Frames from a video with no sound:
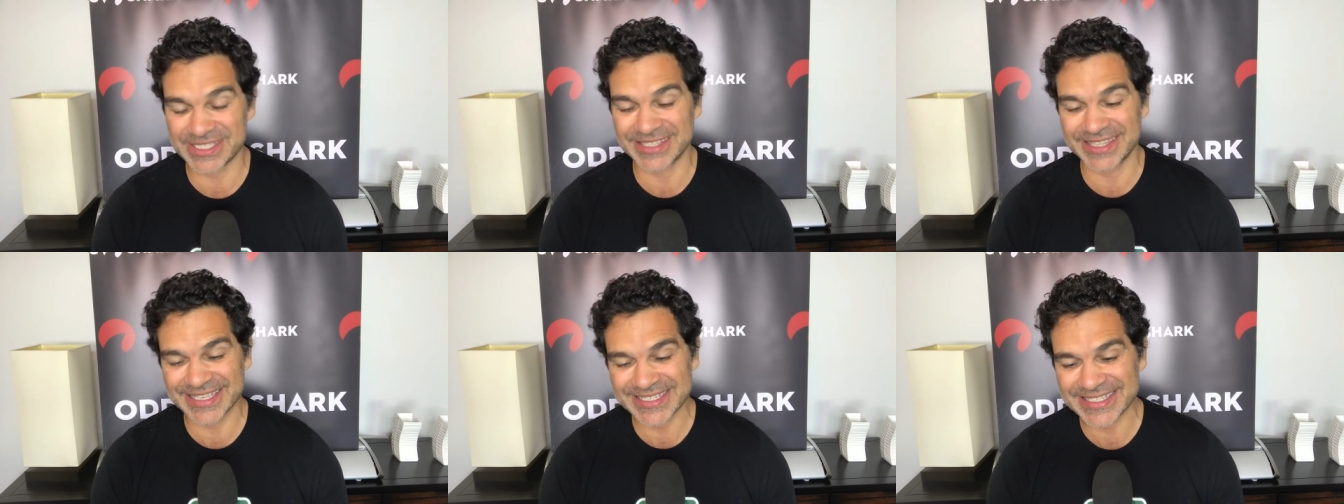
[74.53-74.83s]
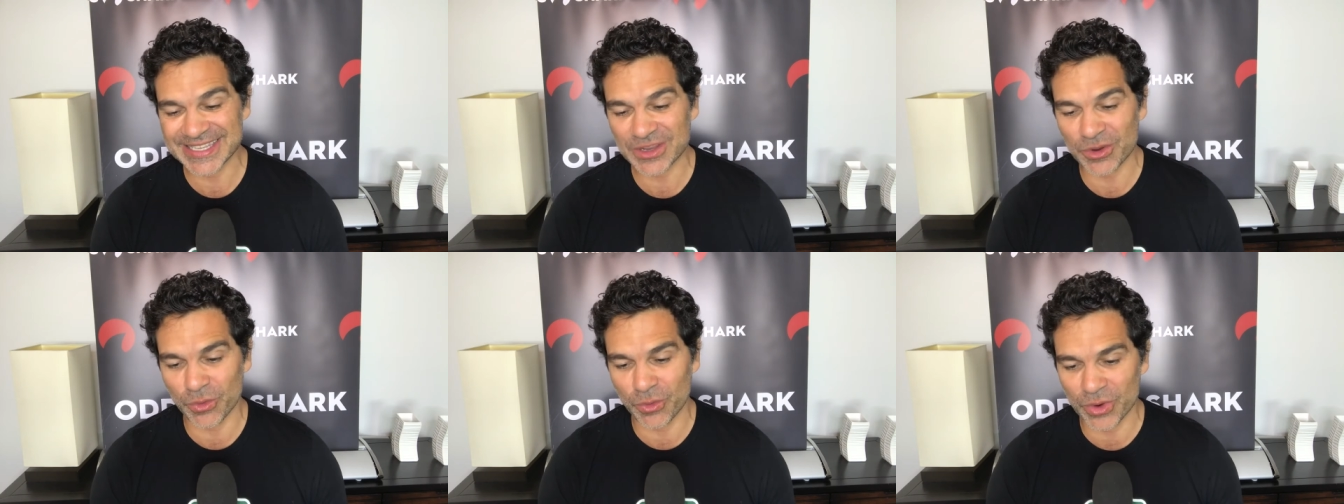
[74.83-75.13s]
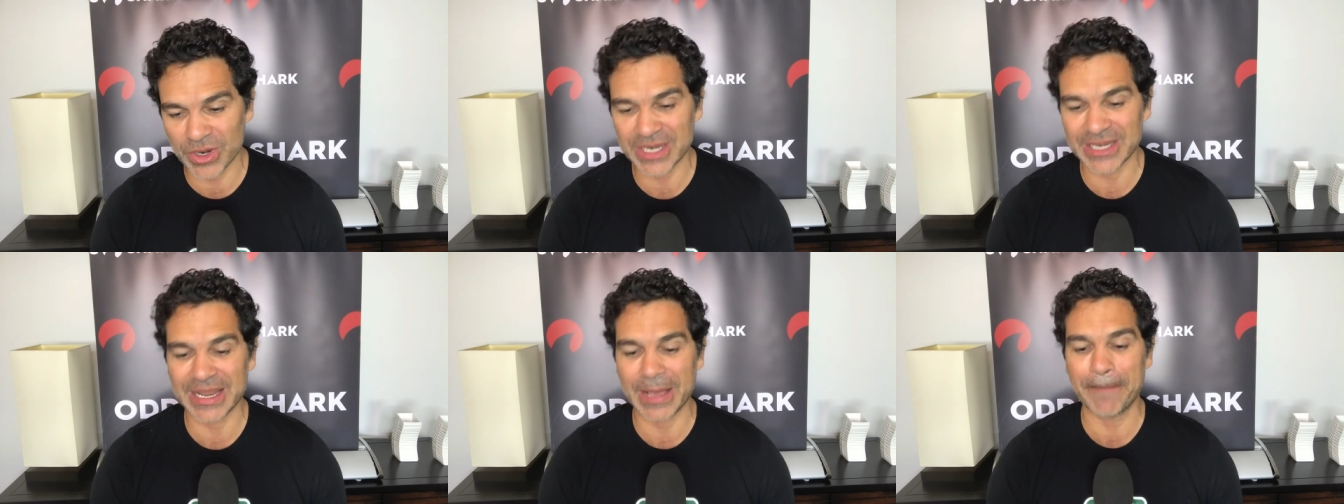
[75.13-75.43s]
This
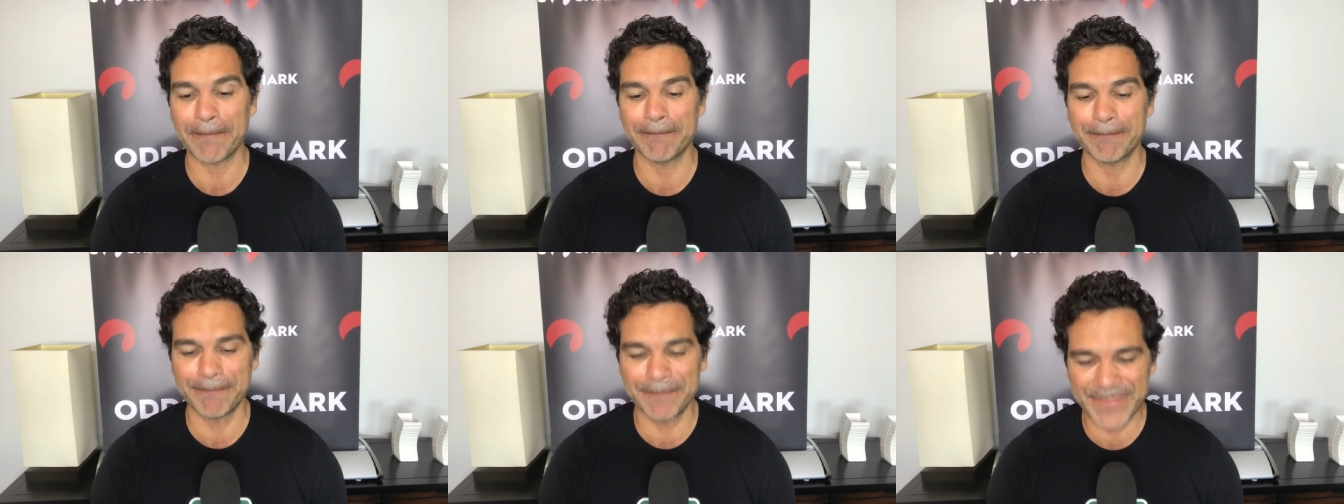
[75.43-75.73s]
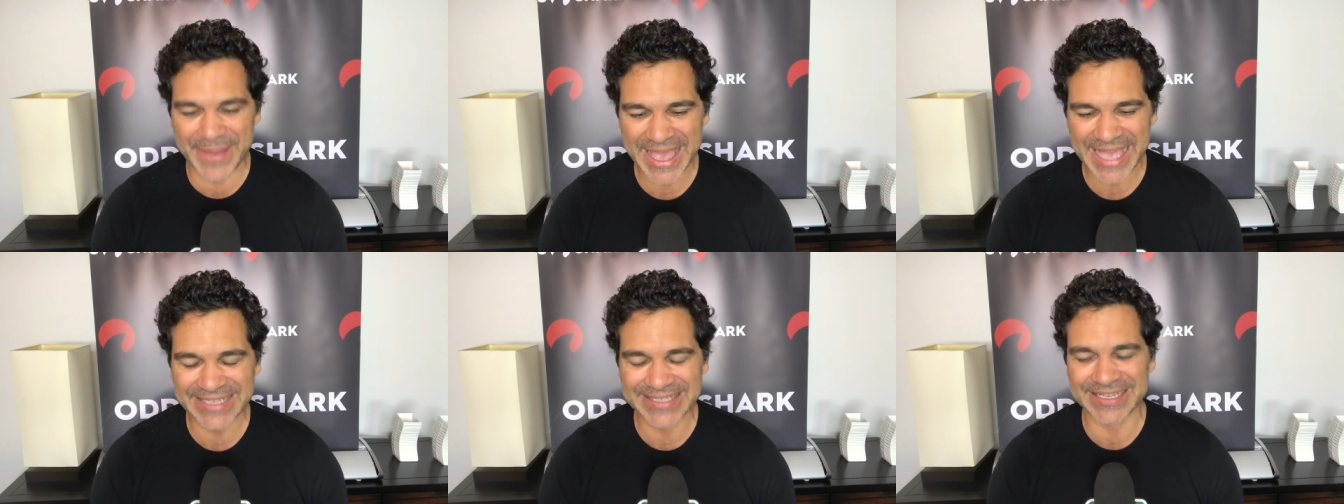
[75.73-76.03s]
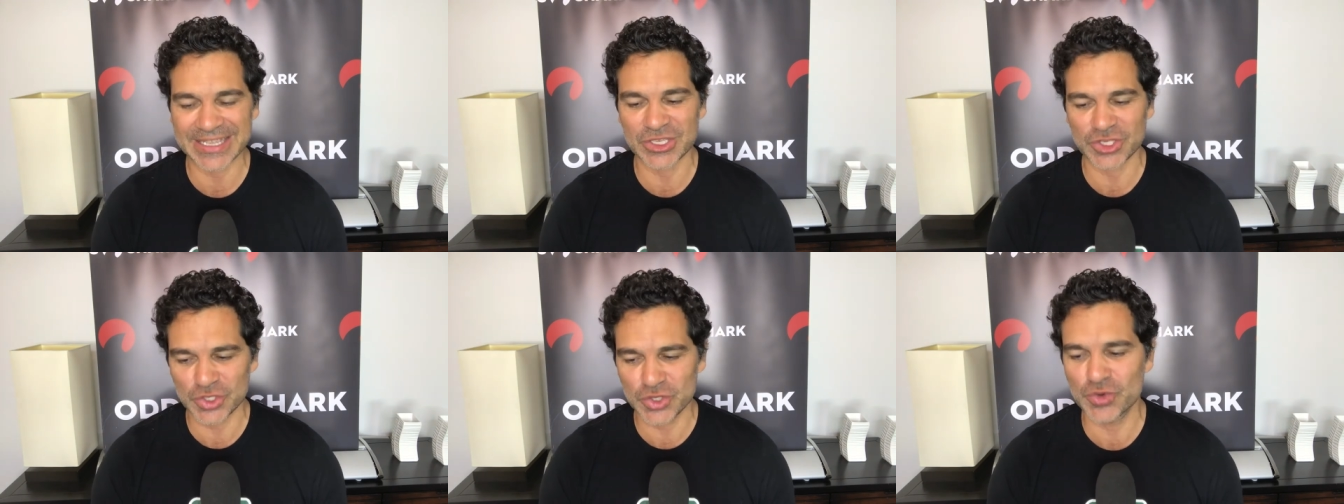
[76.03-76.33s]
according to
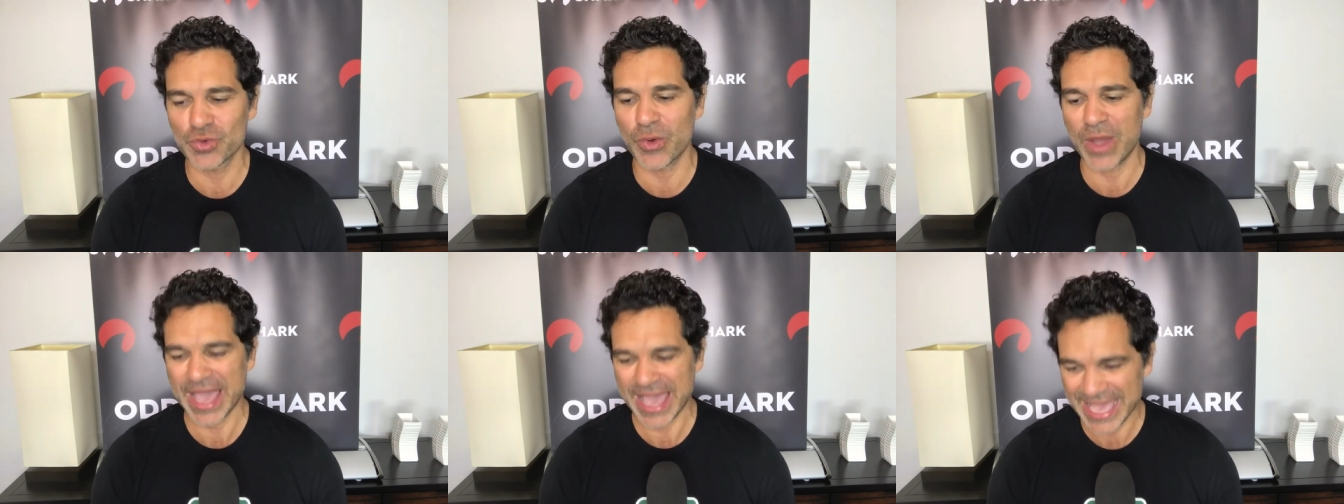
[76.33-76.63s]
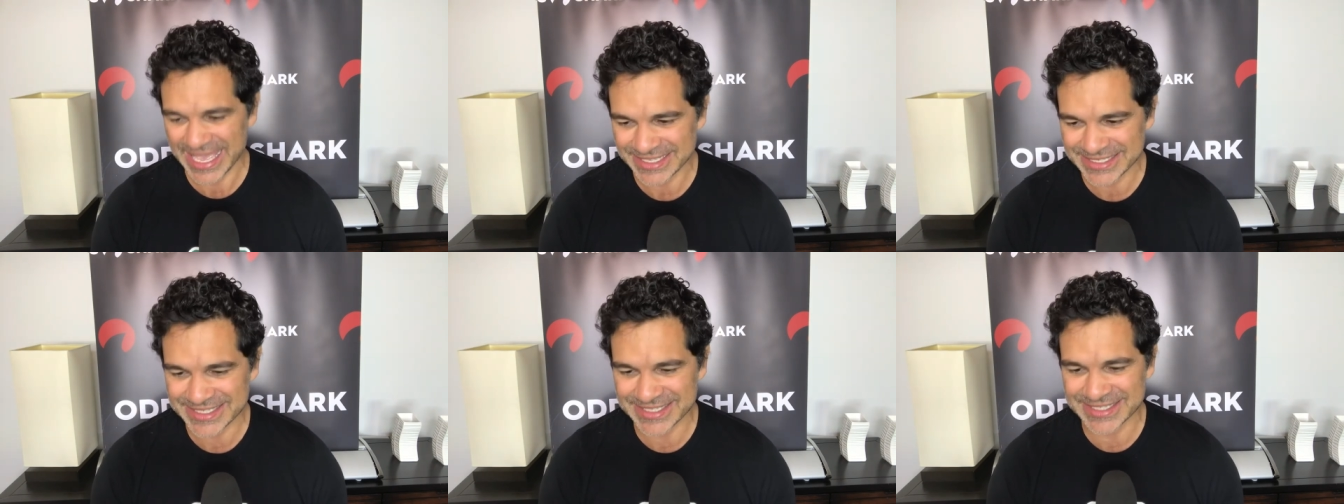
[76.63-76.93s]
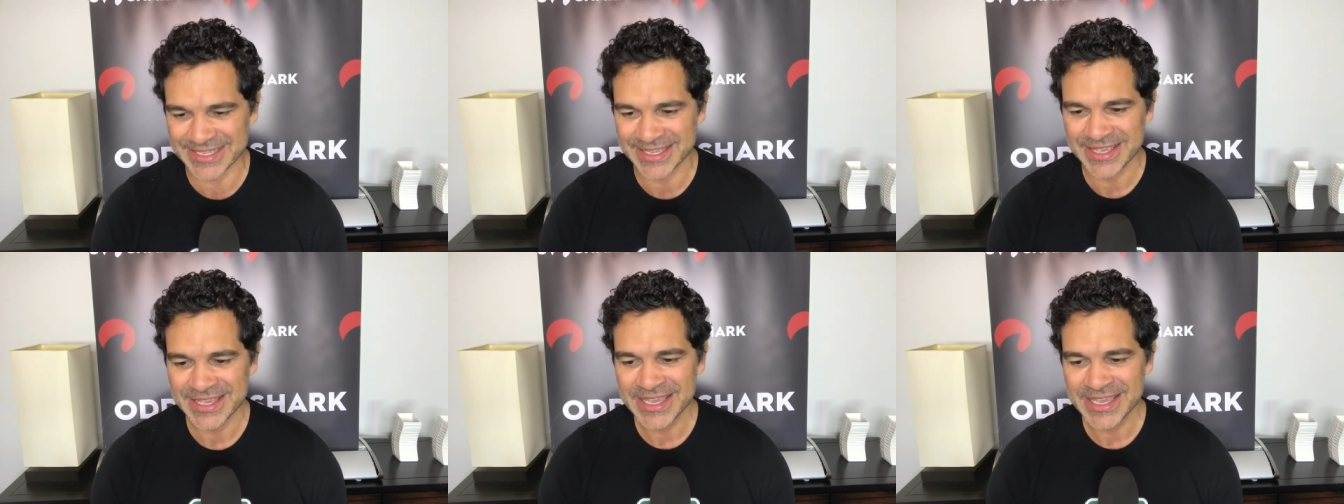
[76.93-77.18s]
BetUS.